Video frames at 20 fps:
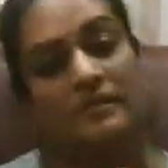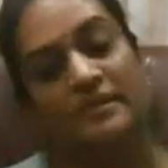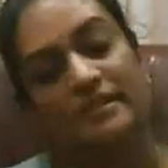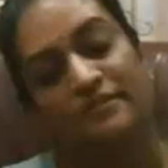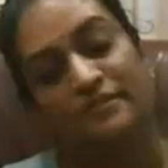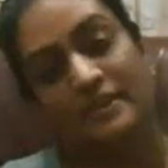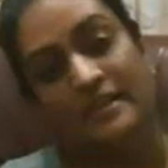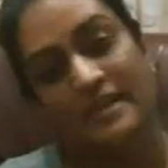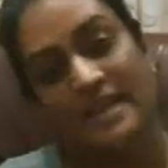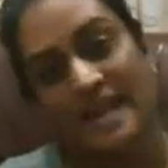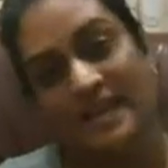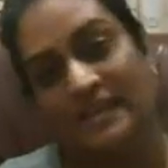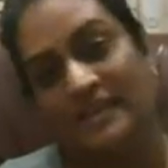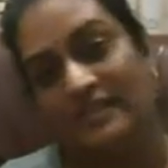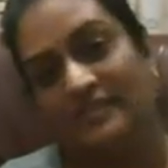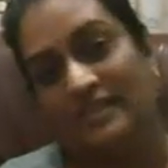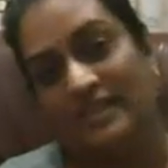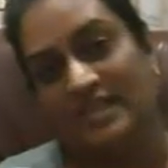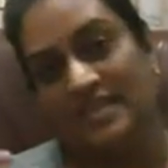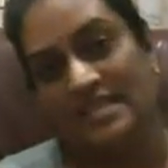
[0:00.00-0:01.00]
different
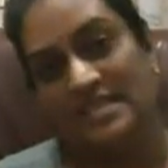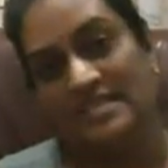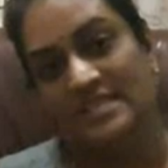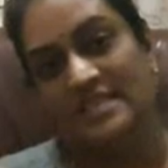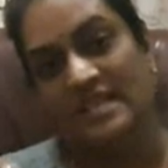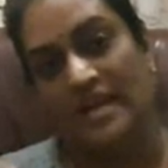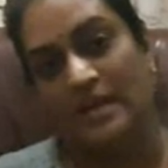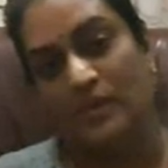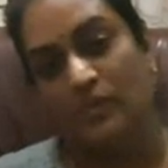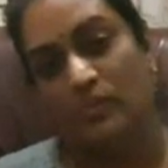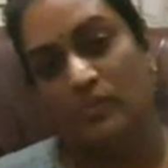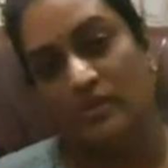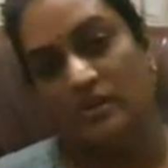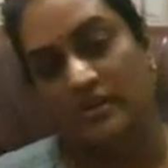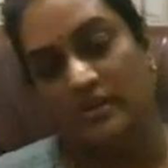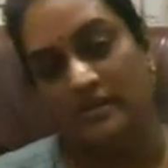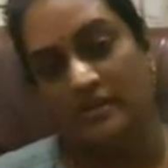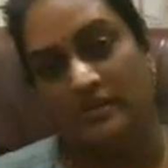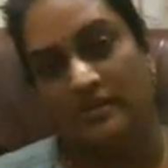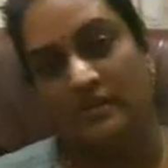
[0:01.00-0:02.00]
activities that
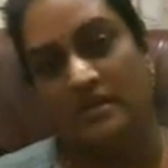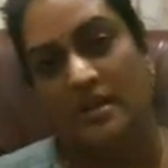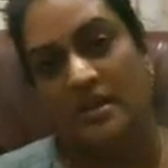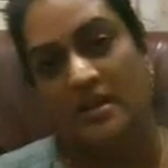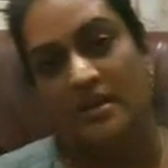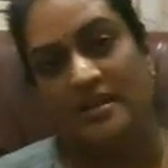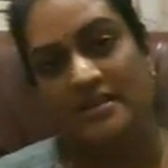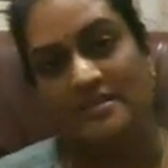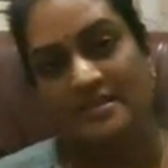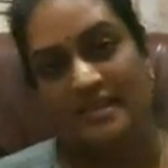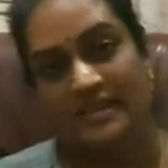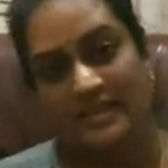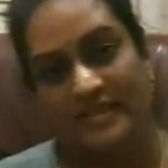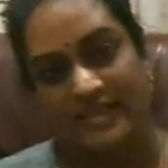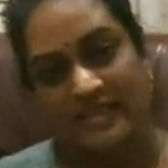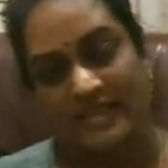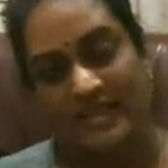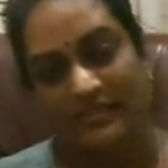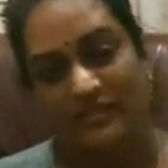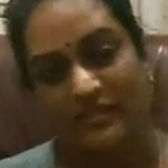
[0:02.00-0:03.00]
would result
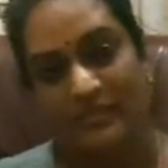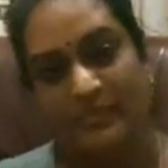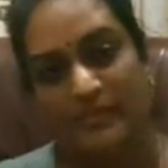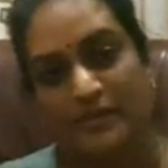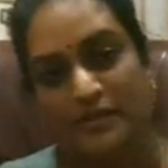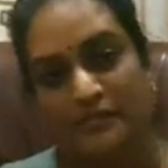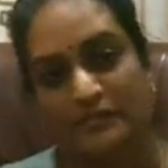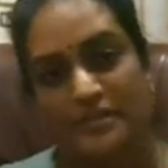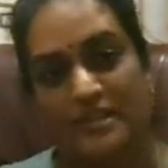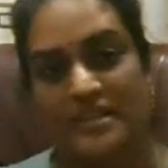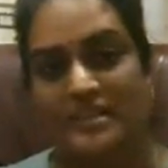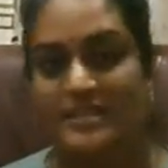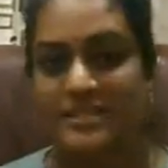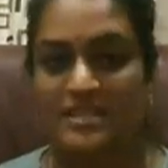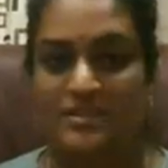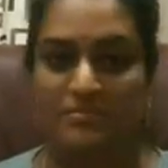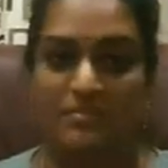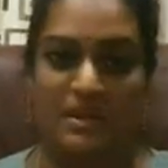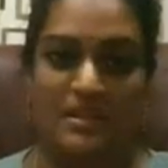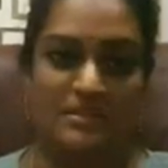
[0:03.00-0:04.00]
in development of the
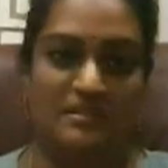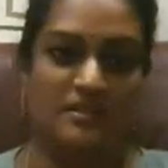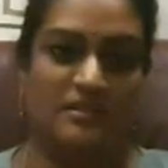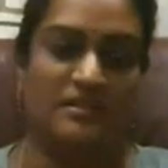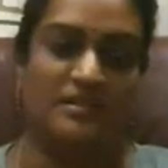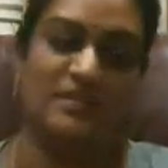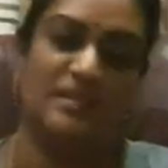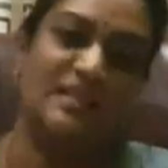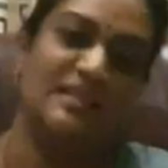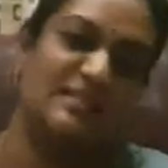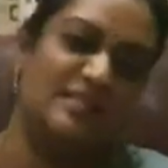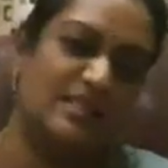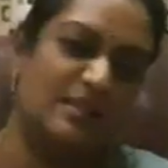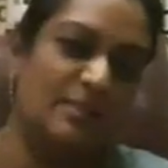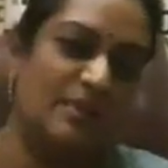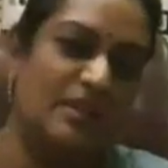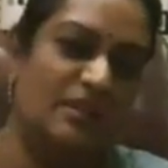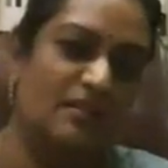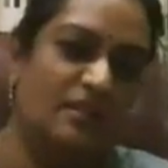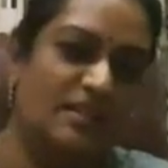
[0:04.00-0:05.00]
wrist muscles, and
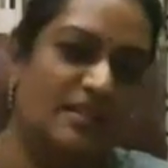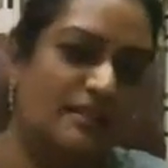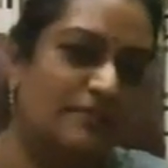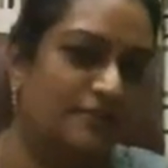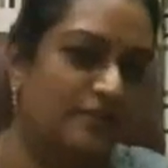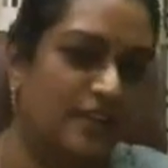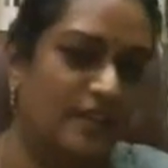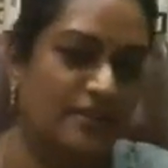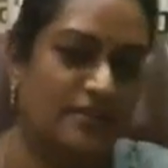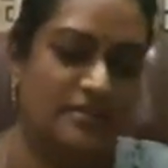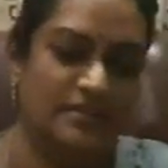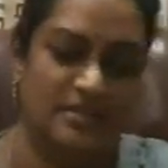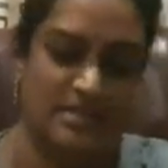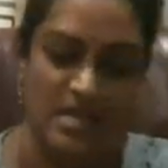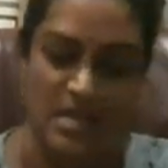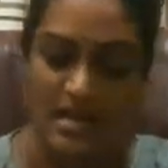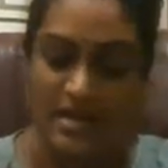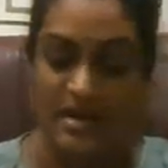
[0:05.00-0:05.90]
similarly the fingers.